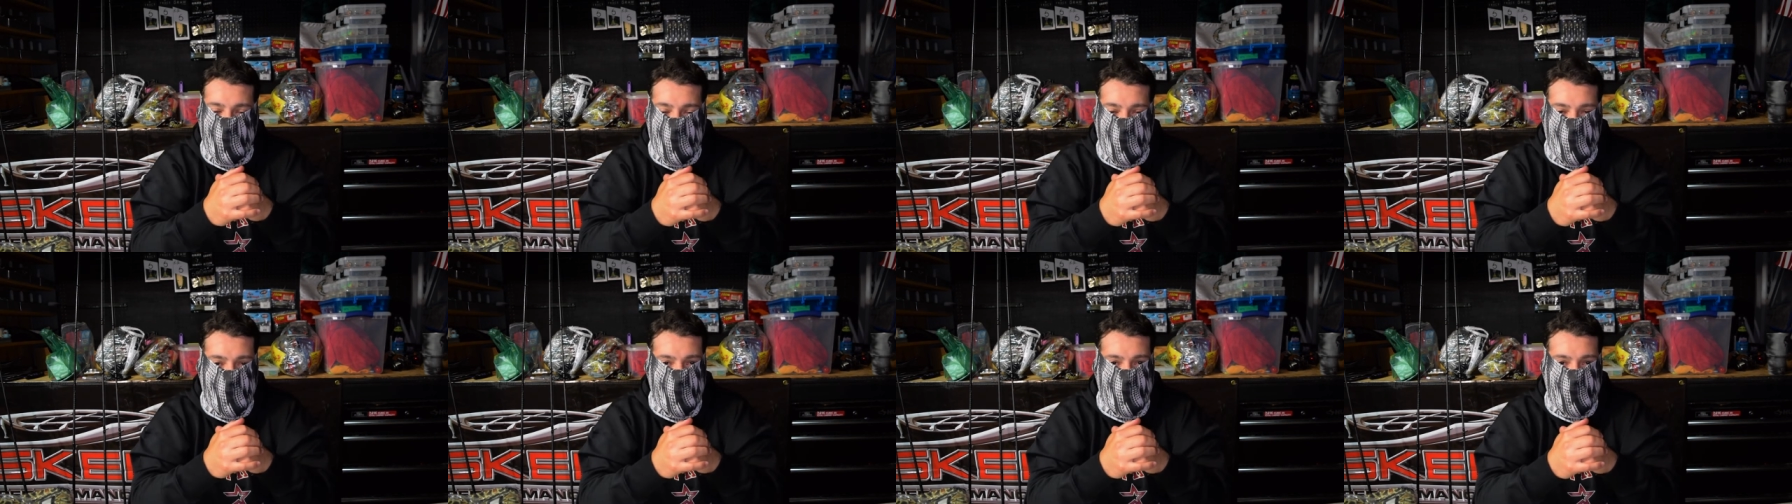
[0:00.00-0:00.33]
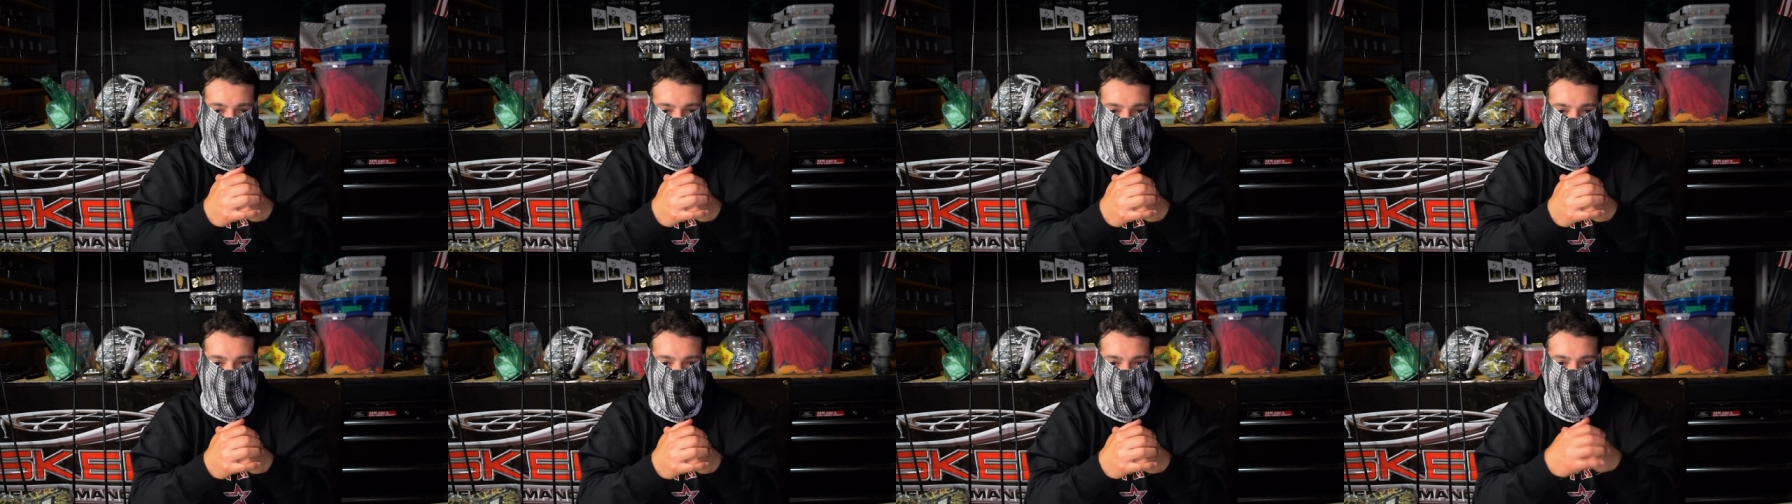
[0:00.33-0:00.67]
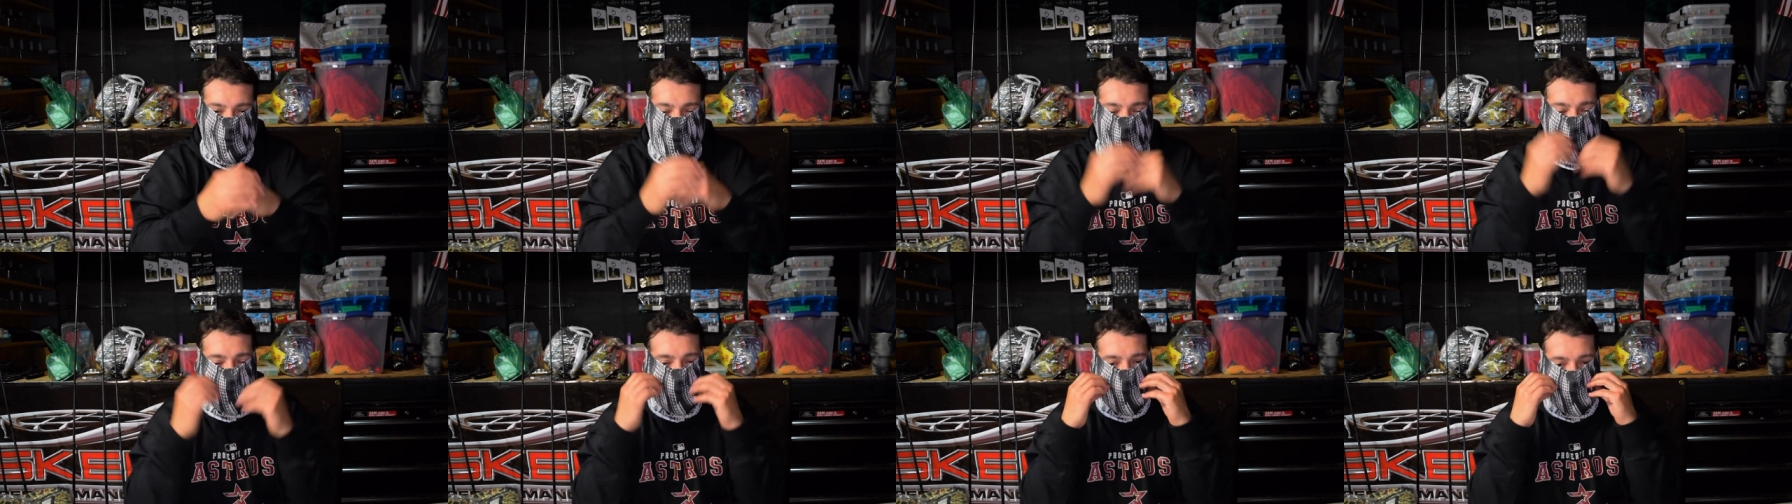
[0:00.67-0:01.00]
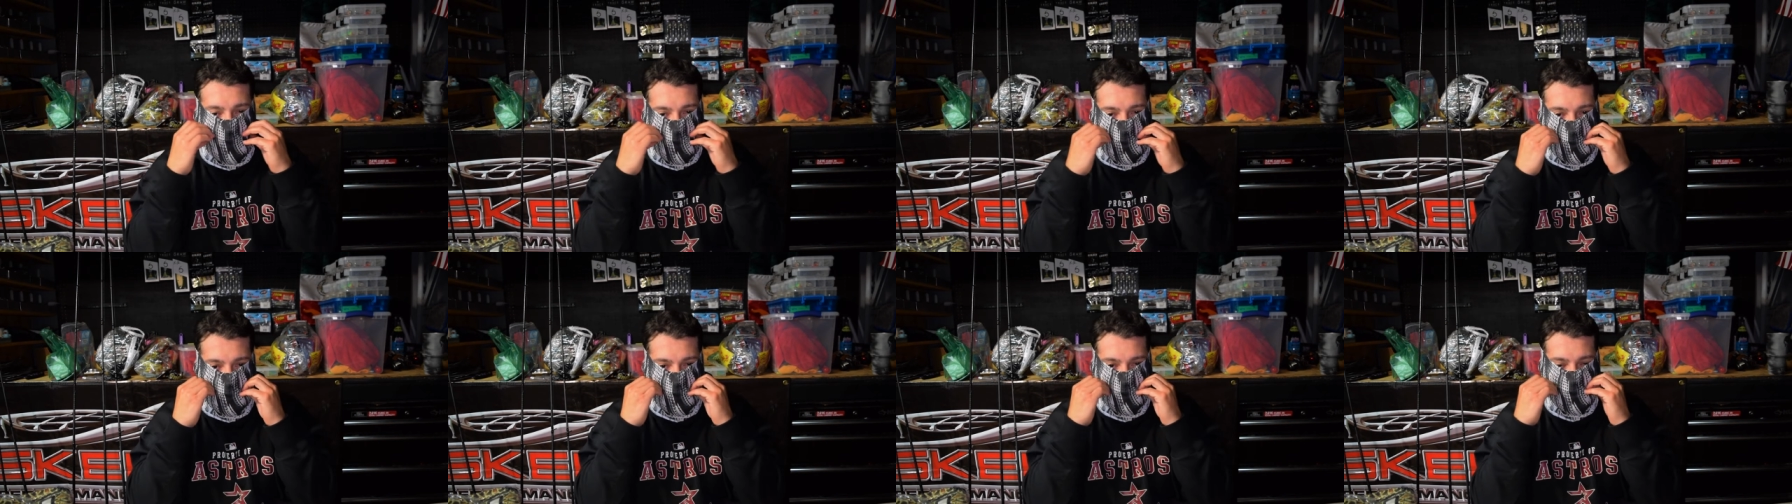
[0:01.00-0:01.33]
Uh, but yeah,
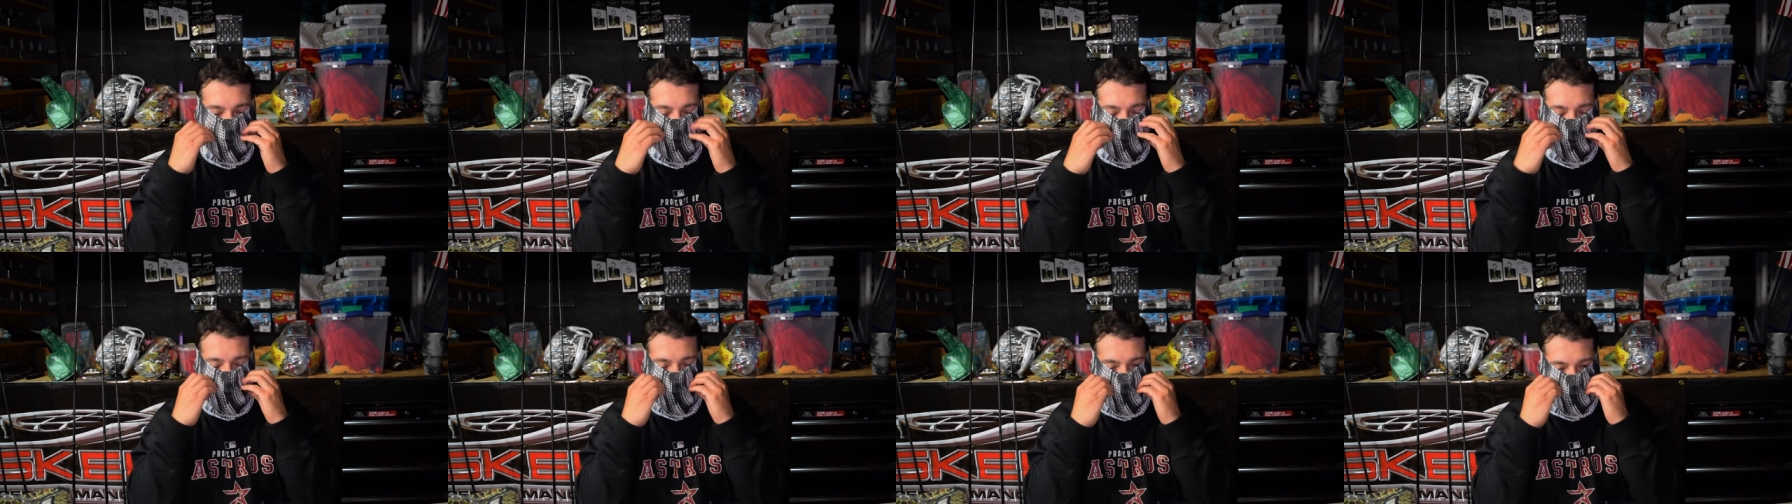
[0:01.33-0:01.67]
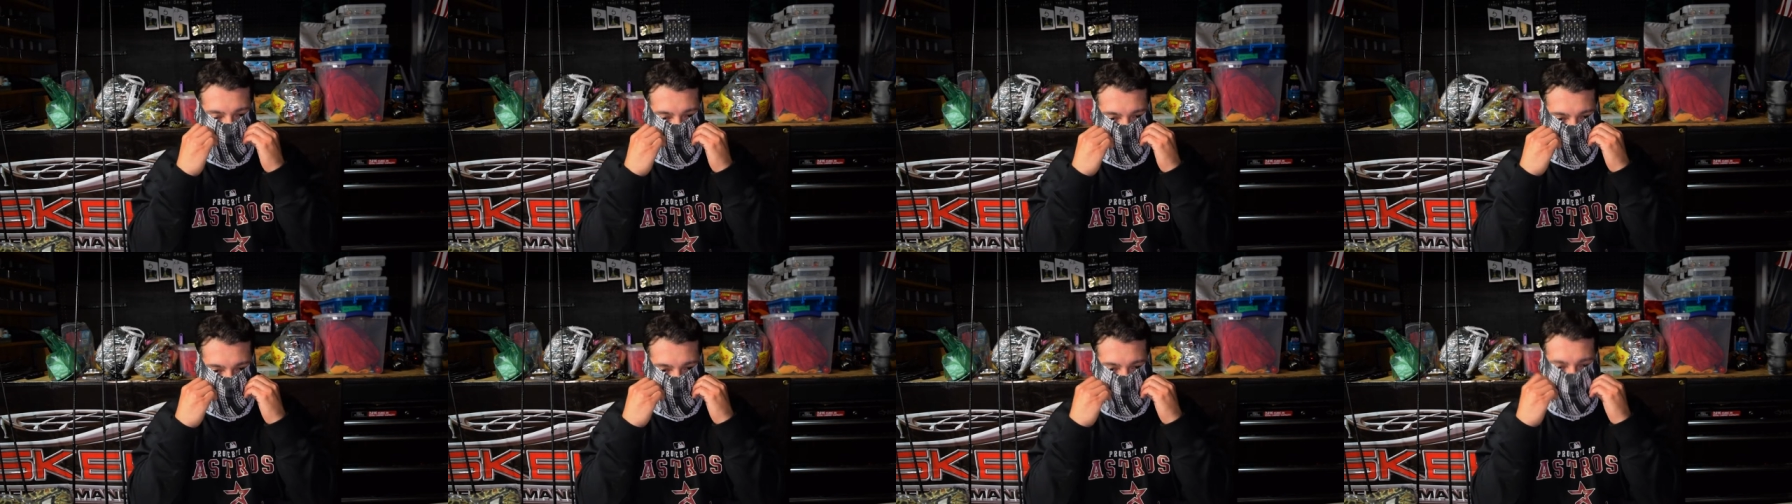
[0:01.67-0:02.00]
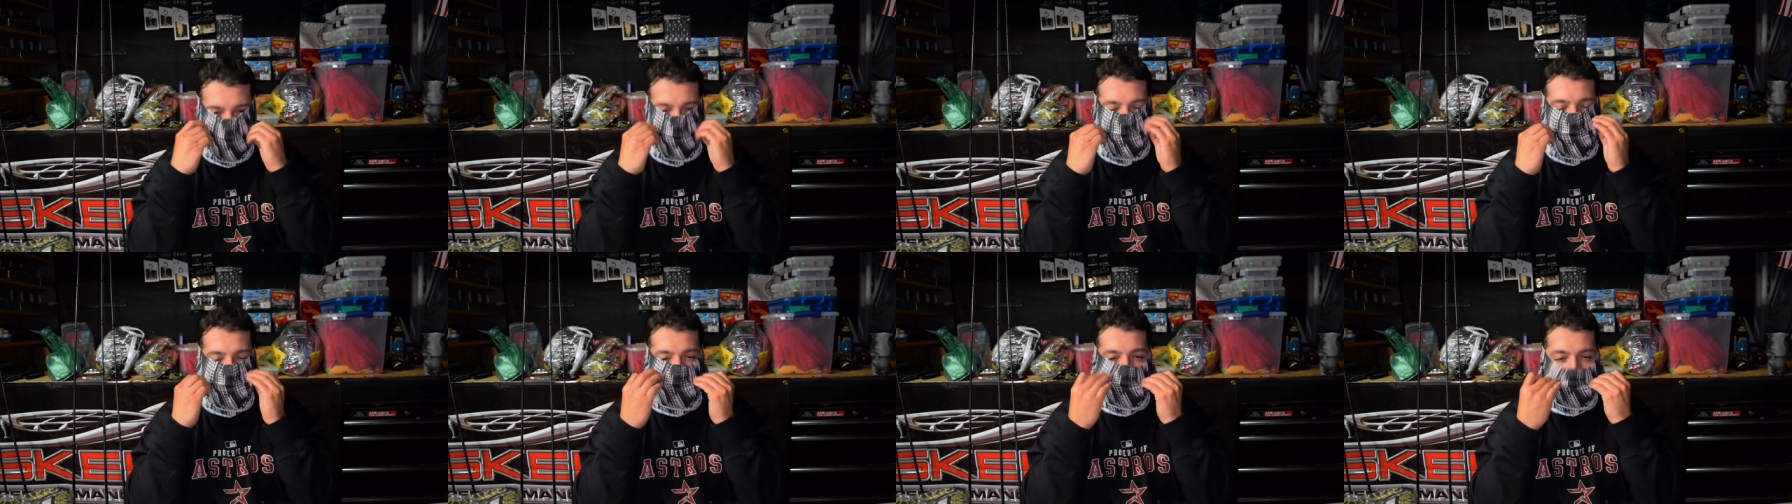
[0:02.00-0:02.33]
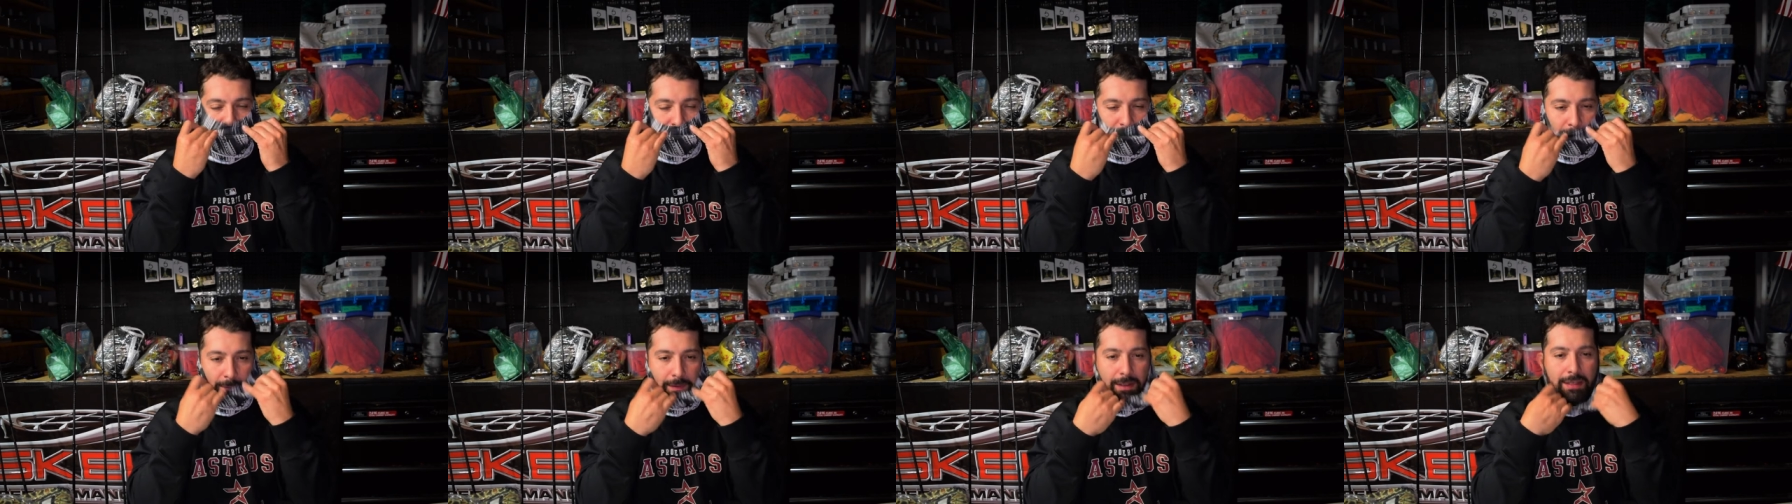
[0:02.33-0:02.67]
I mean, you can wear these things all
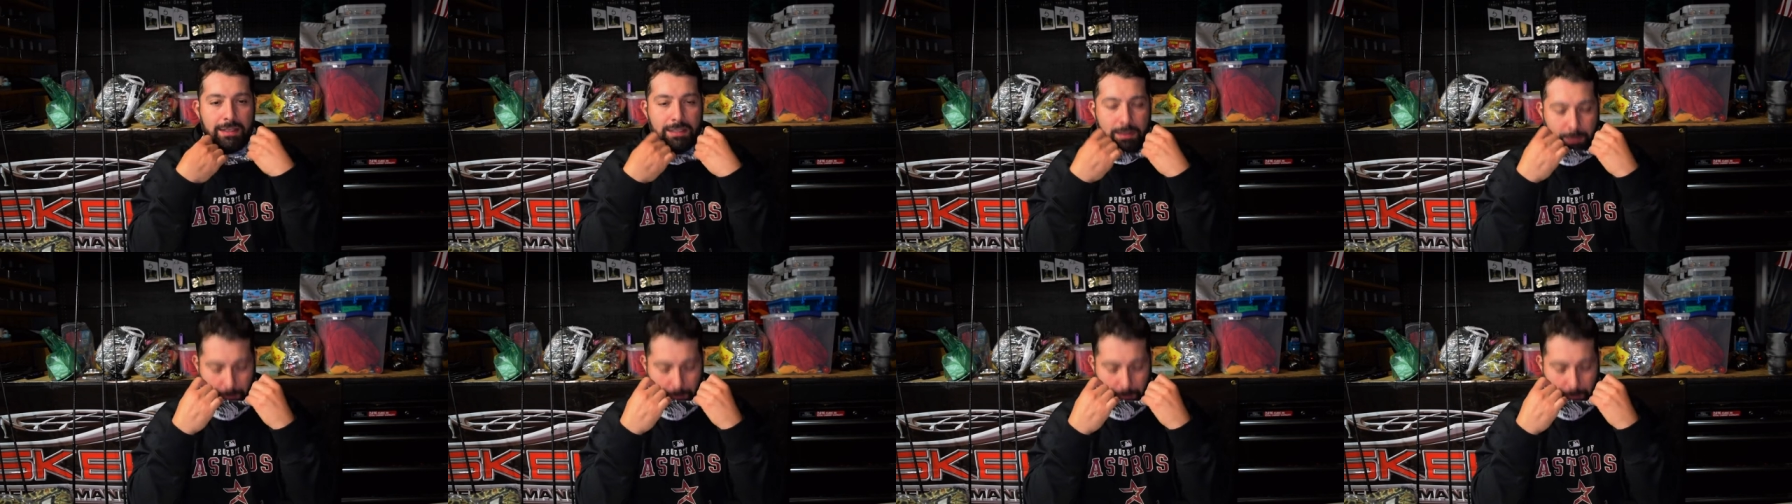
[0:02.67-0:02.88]
kinds of ways.